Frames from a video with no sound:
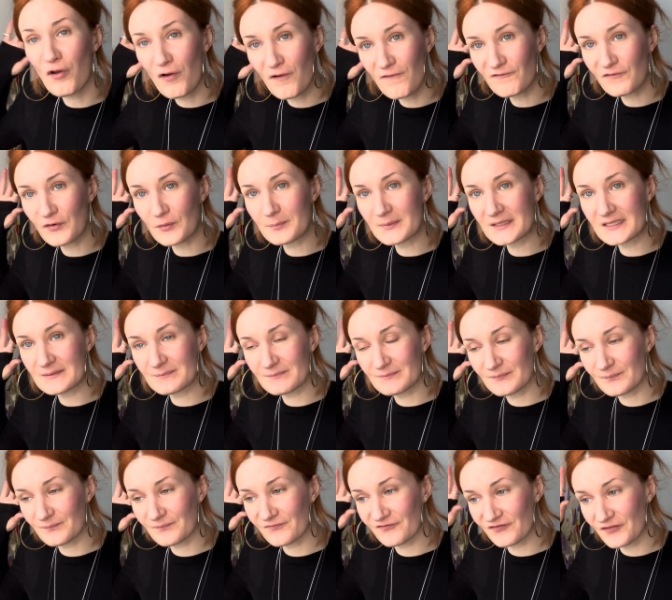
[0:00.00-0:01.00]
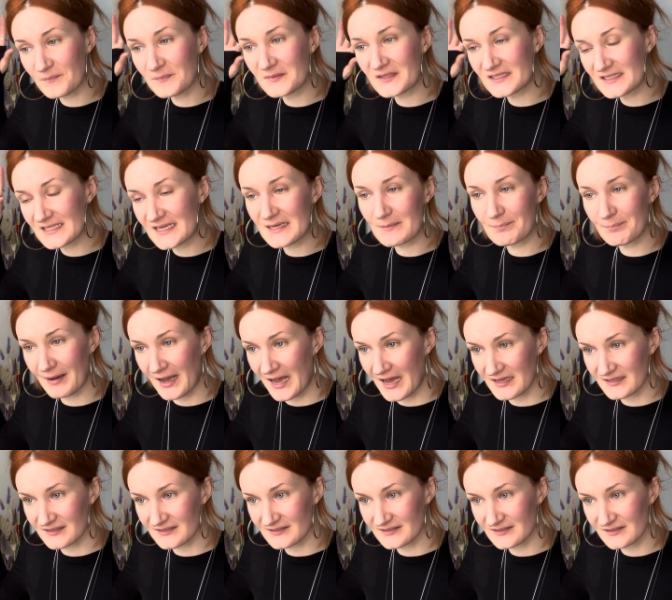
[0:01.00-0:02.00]
from the deep
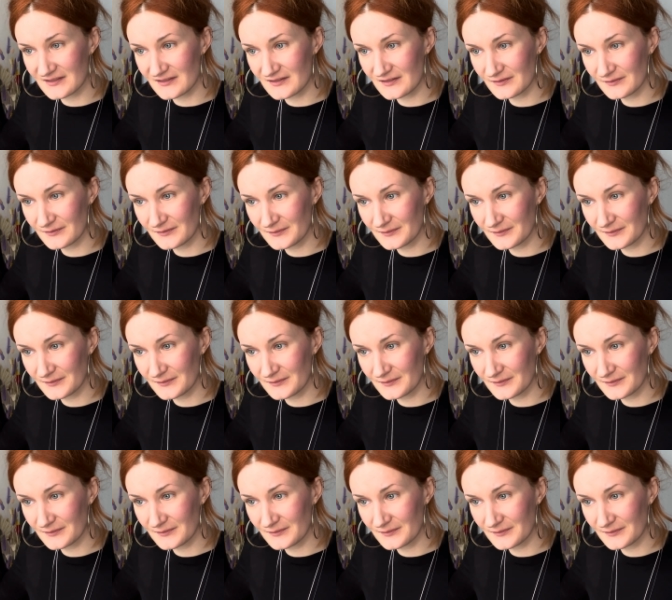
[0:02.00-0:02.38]
past.